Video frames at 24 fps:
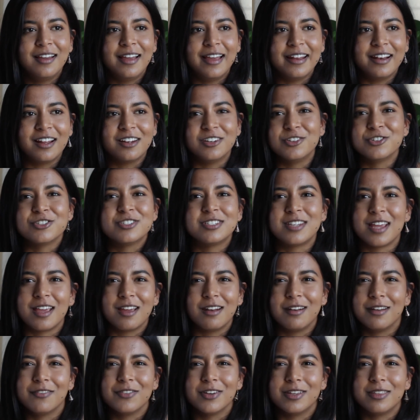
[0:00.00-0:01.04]
and
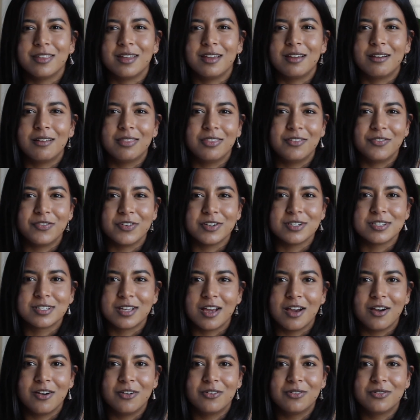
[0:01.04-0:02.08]
understand everything on the first
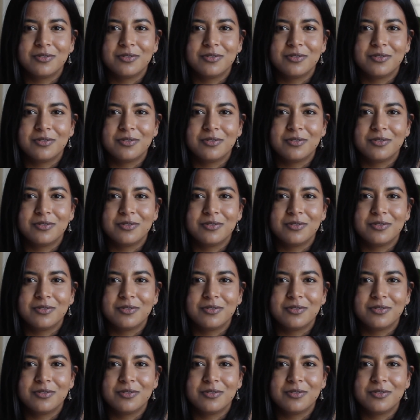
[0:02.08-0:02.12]
go.